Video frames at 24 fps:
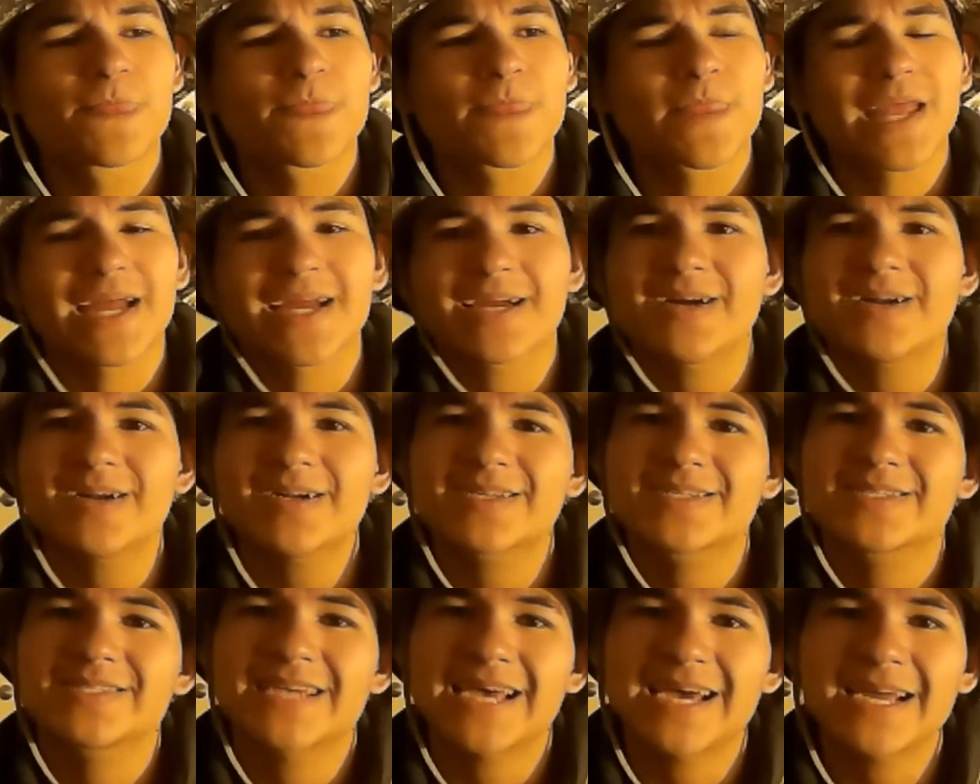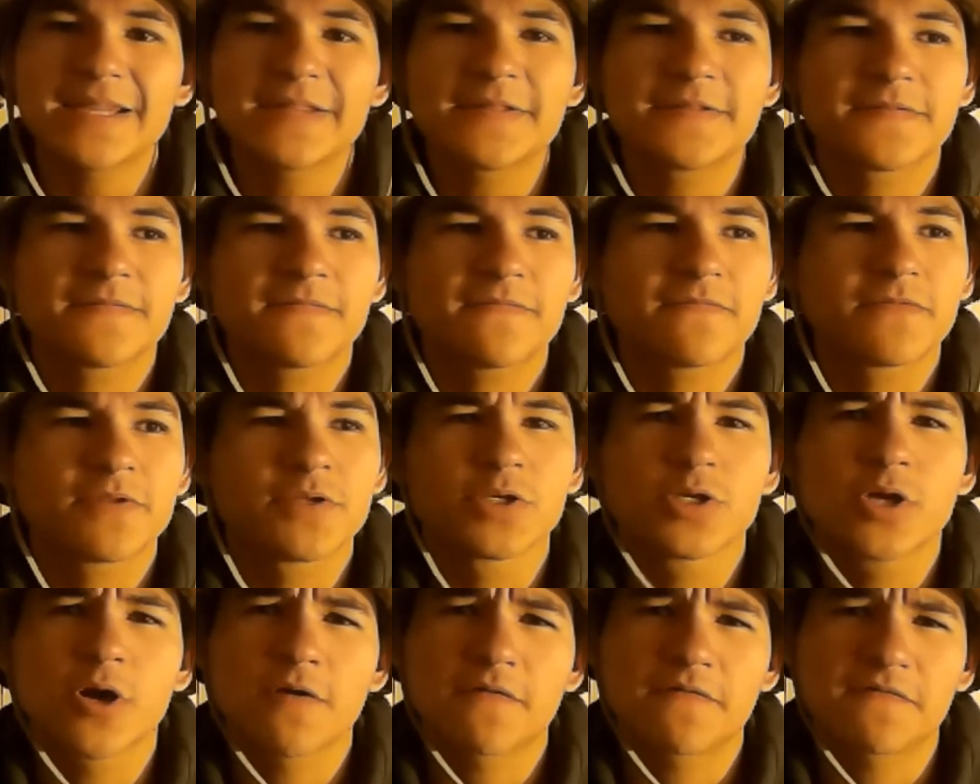I got excited to
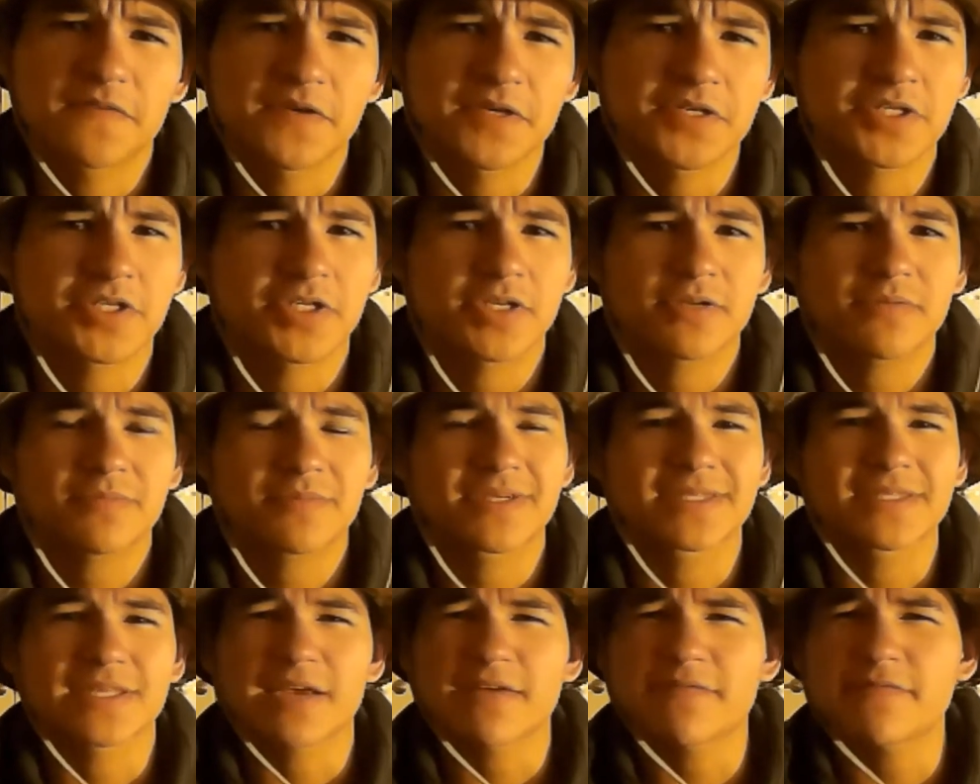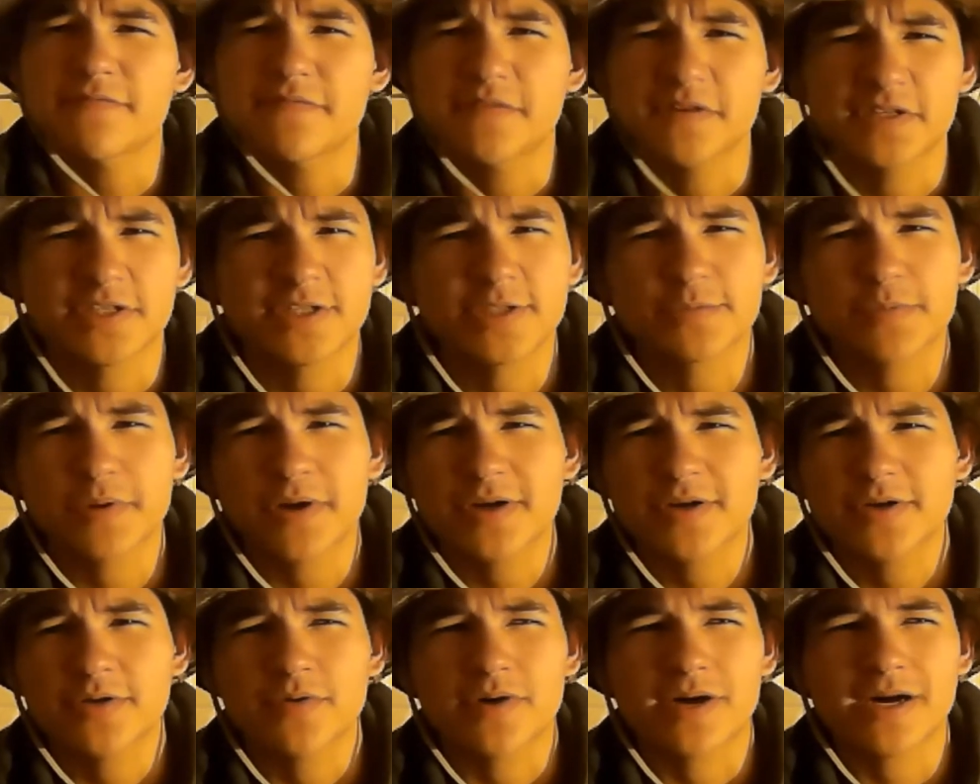go fishing because I haven't fished this
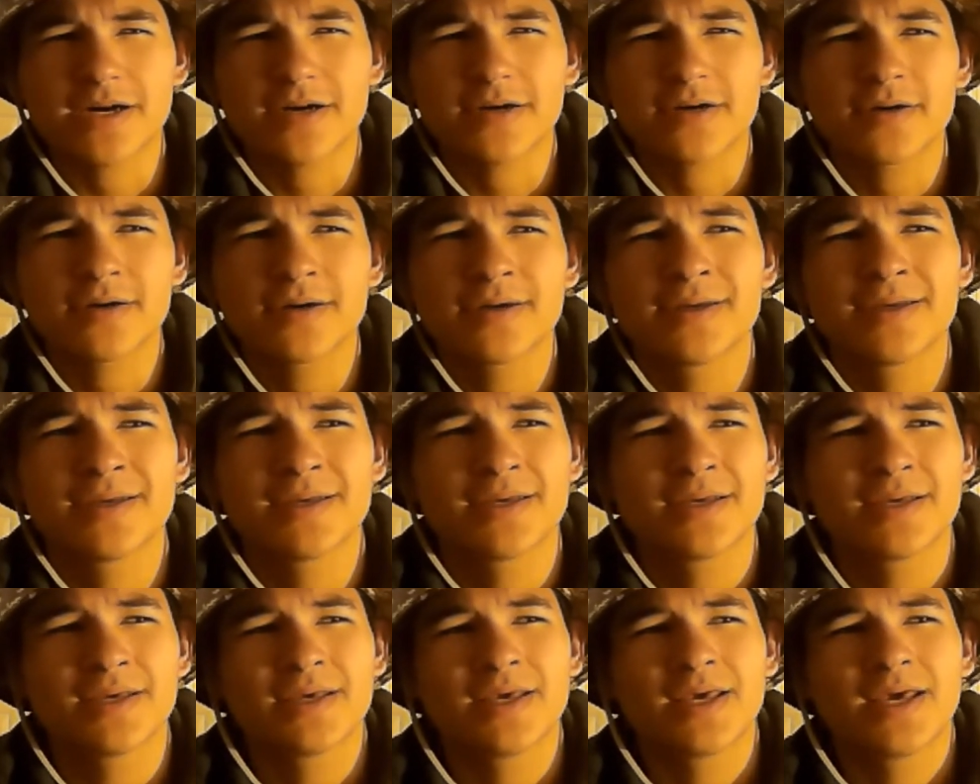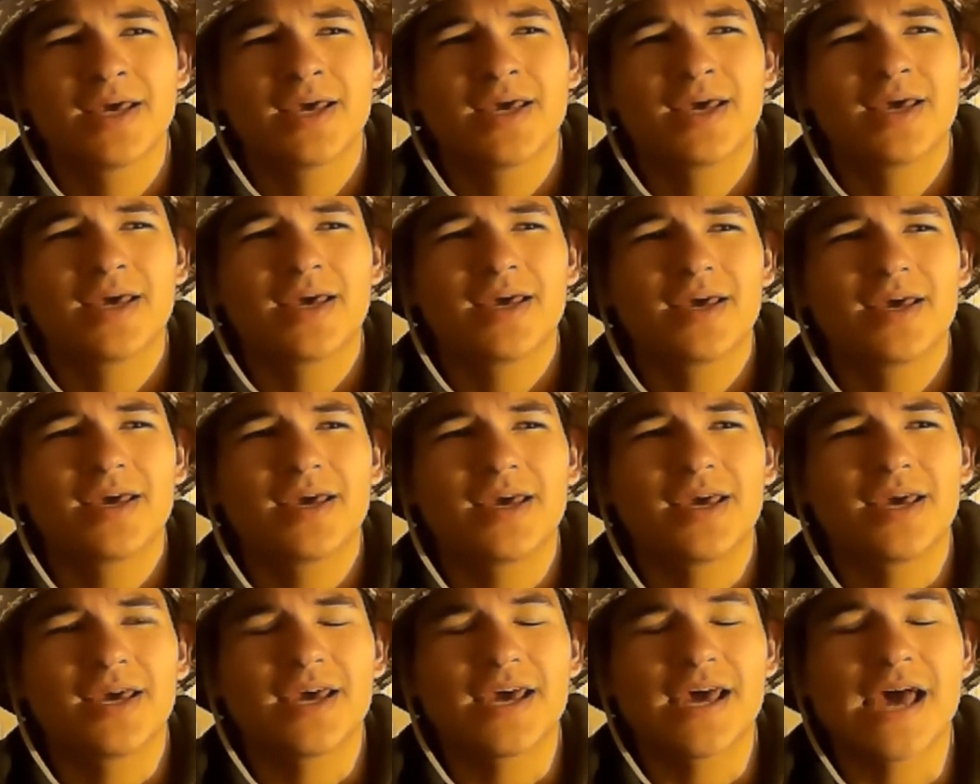pond in a while.
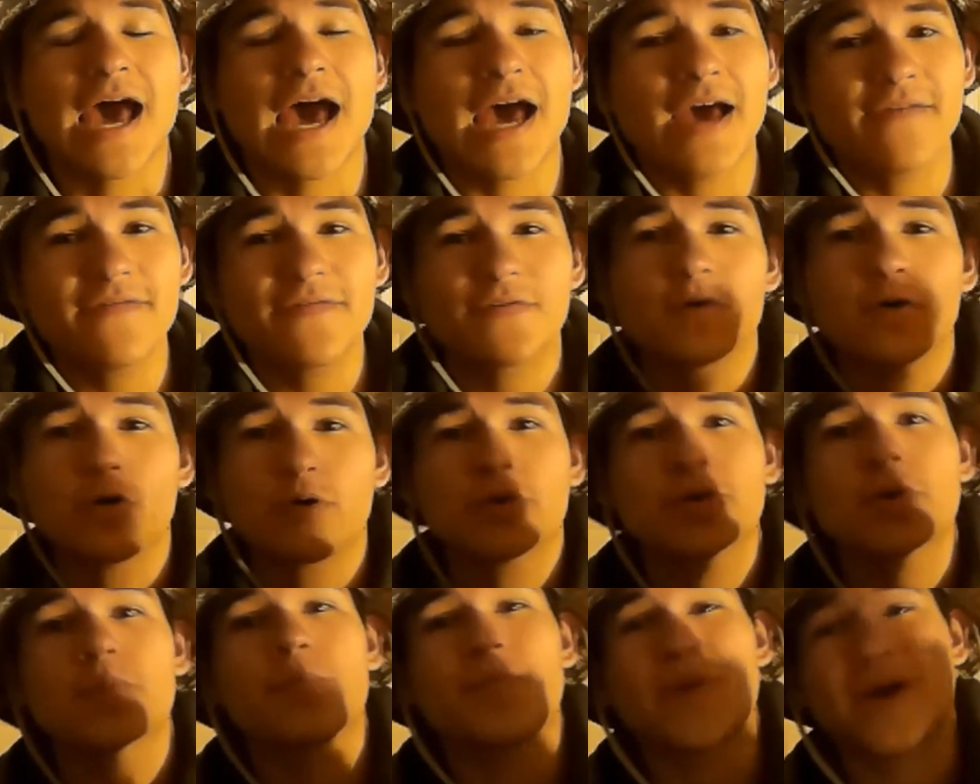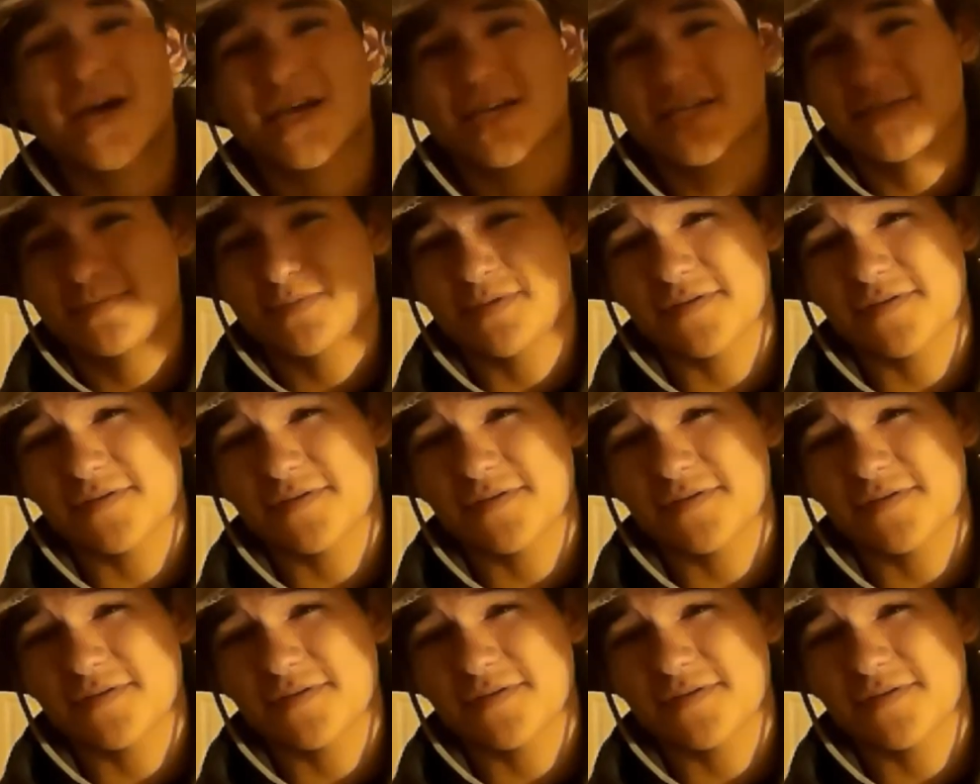I haven't held a bass in my